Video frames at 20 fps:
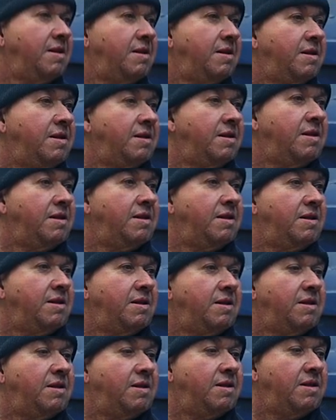
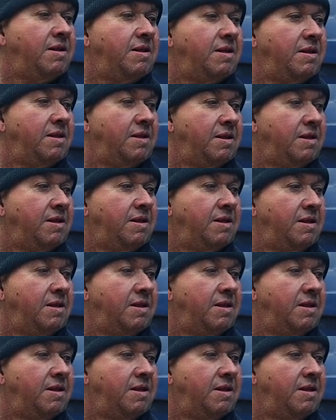No one is speaking in this clip.